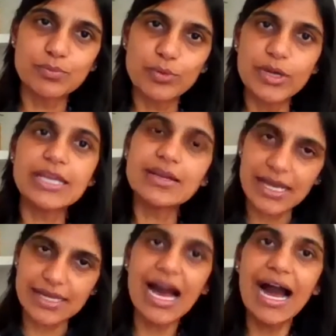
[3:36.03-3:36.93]
bring
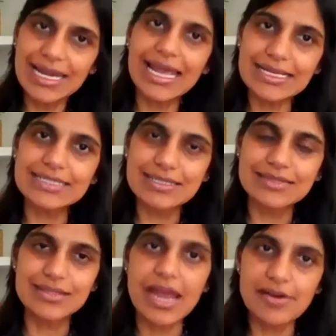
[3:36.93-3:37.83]
and highlight
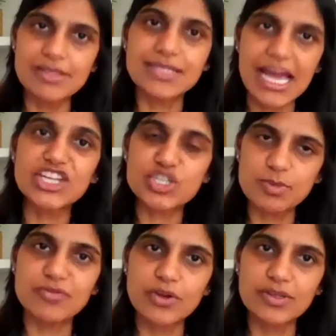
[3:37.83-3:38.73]
the areas that I should be
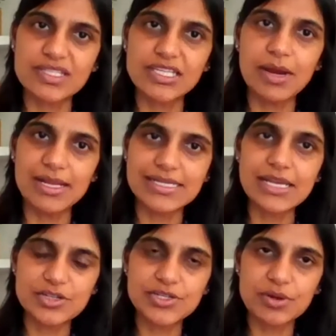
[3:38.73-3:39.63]
focusing my
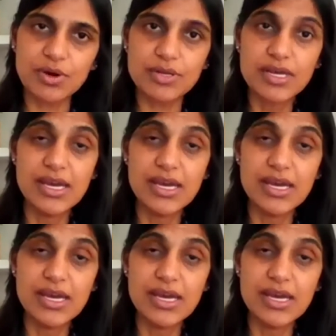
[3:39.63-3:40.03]
attention on